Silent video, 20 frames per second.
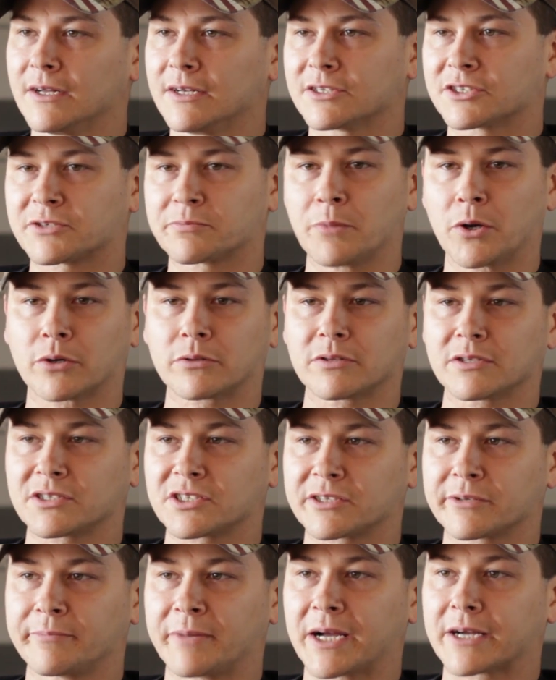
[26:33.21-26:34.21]
smokeless
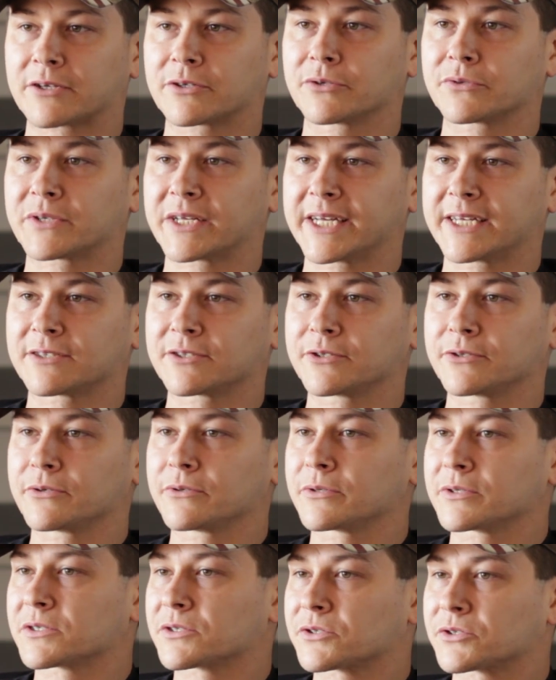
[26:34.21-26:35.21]
tobacco can
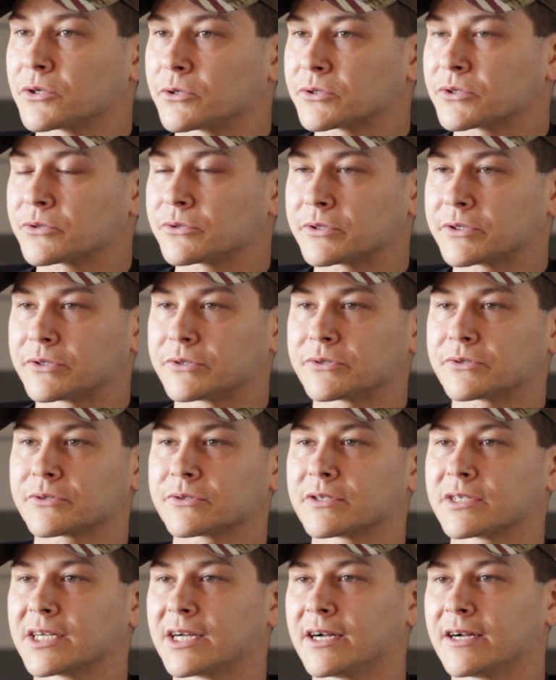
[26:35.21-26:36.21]
do as a social
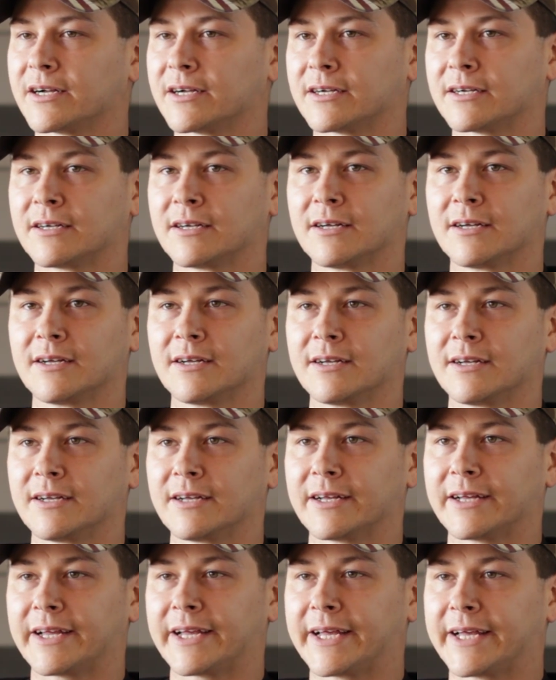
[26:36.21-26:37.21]
user,
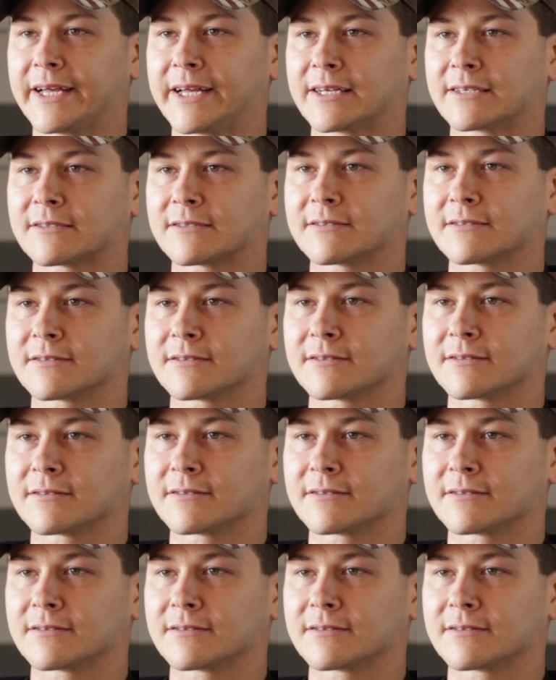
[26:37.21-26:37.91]
and